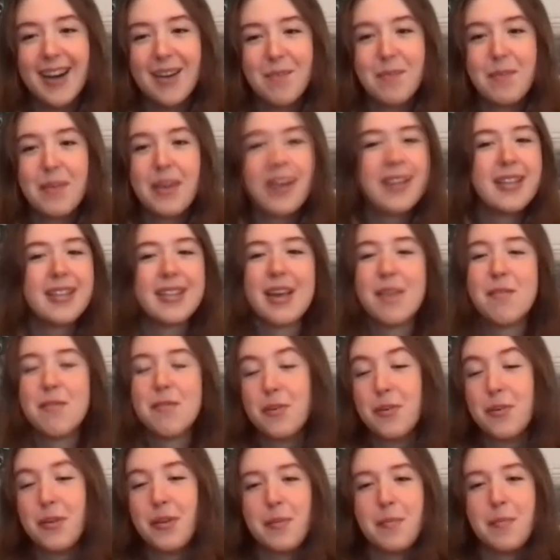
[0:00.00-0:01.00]
Because
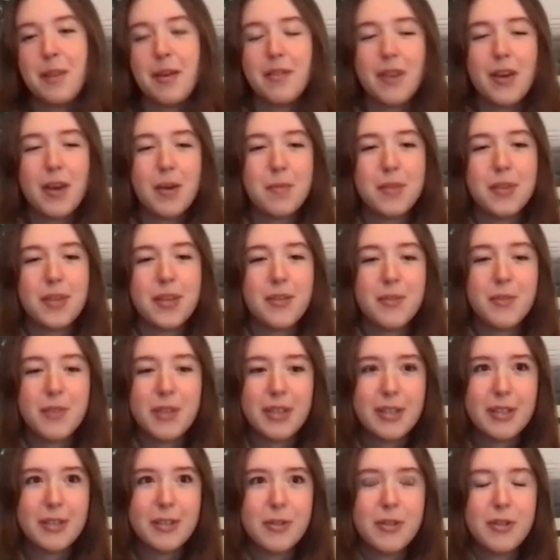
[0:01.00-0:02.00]
everyone in my family
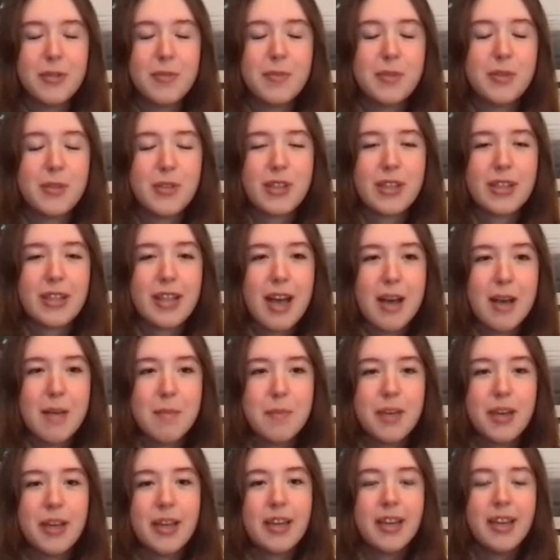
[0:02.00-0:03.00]
really enjoys music a lot.
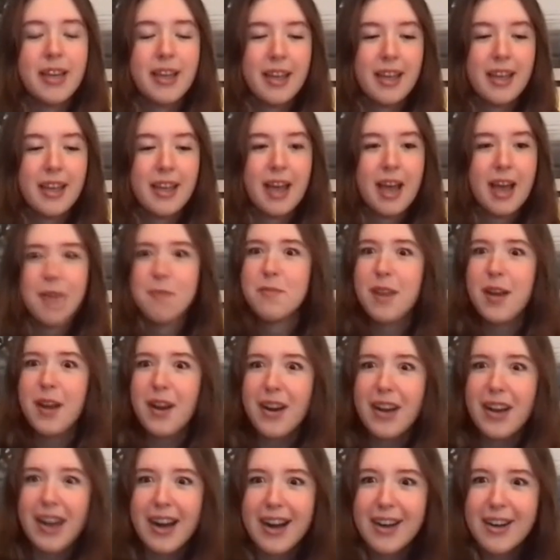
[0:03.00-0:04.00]
But I'm
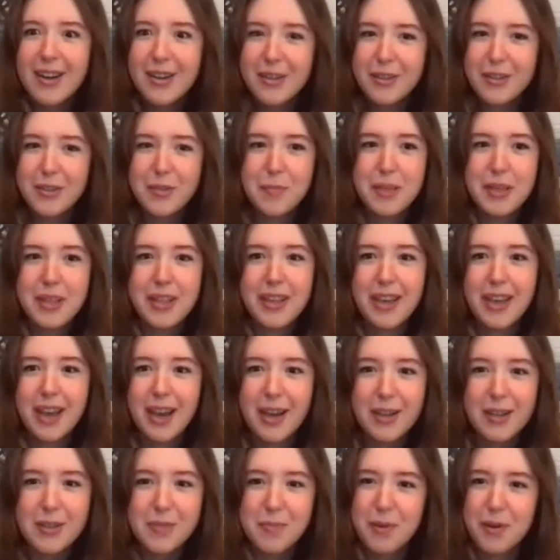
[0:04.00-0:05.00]
very honored to be the
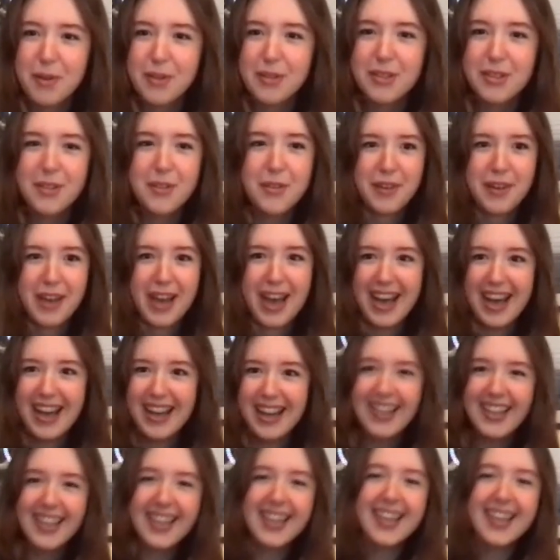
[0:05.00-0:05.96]
youngest person you've had.